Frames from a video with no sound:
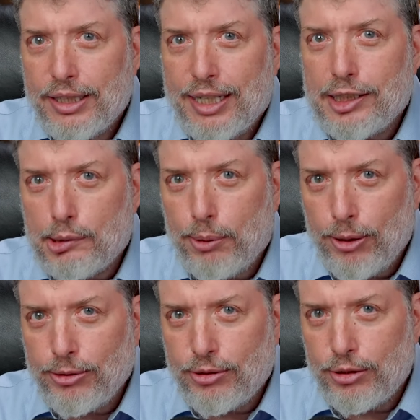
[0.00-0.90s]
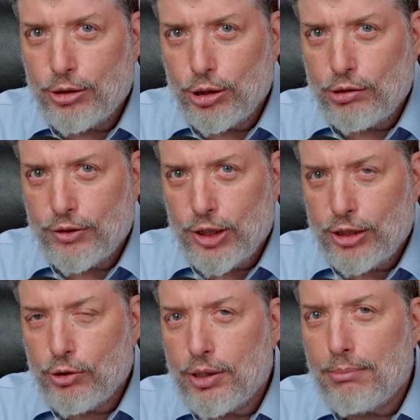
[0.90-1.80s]
exposed to Jews for
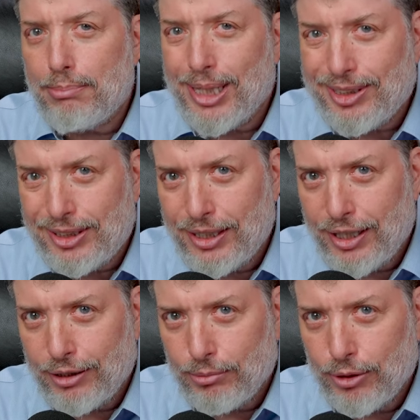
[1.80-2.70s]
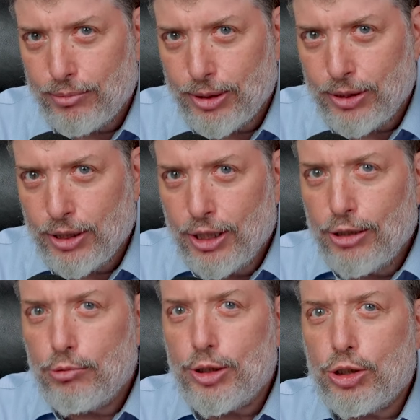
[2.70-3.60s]
Jesus or the Messianic movement,
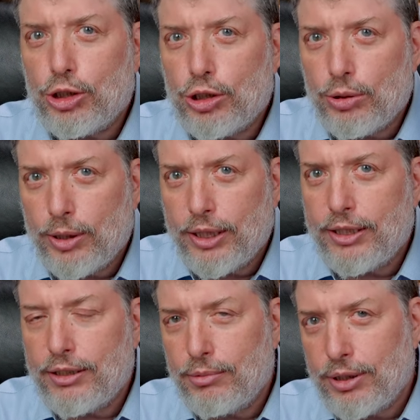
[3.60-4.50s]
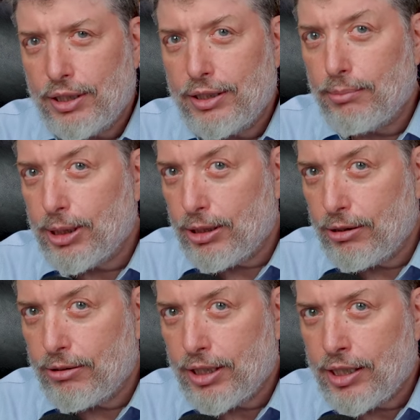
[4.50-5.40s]
which triggered within them a
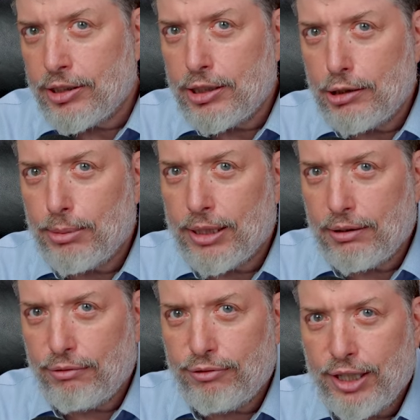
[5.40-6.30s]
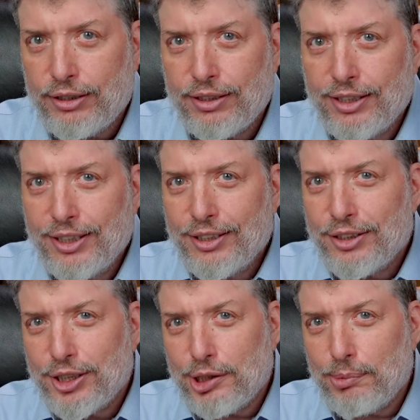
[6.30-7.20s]
curiosity about the faith
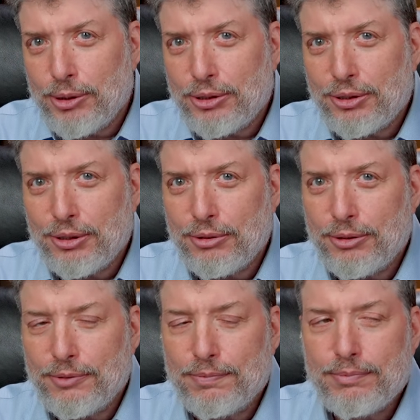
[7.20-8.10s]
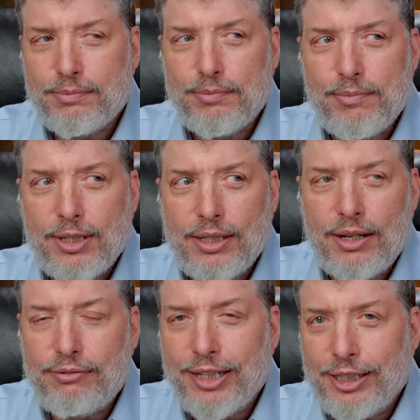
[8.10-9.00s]
they're supposed to
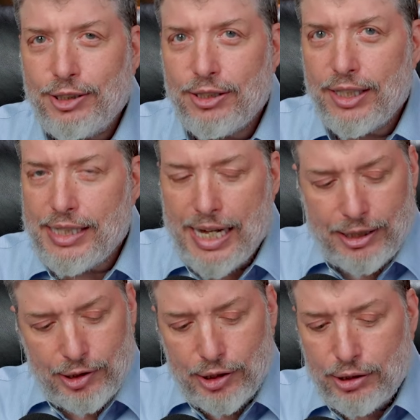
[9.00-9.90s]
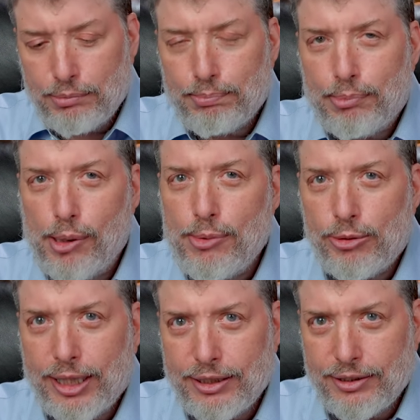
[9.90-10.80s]
evangelize, and it just
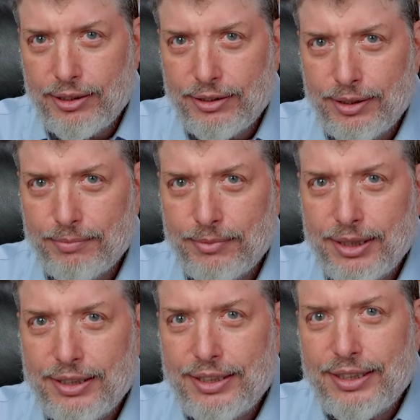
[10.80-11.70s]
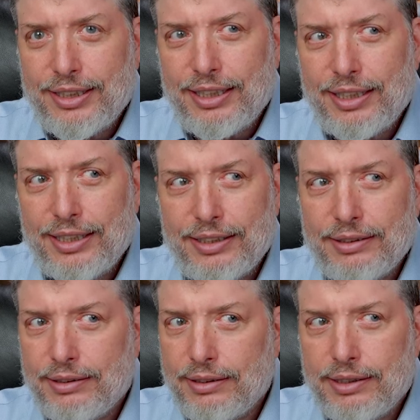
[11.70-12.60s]
boomeranged on them.
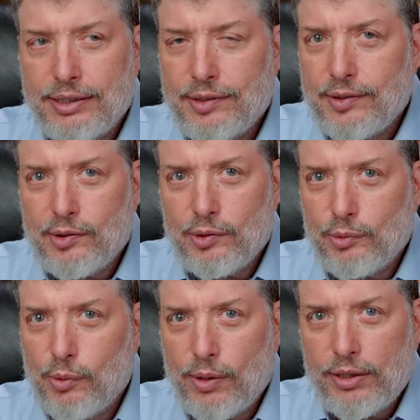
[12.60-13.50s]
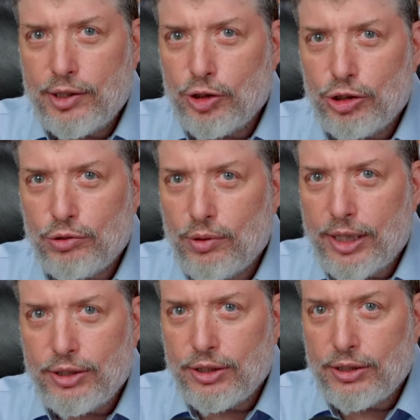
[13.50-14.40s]
And this is one of the
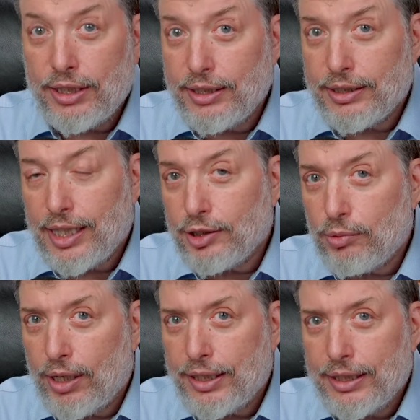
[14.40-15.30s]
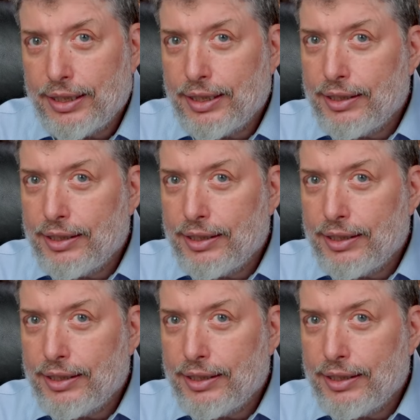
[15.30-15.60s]
strangest things. And that's why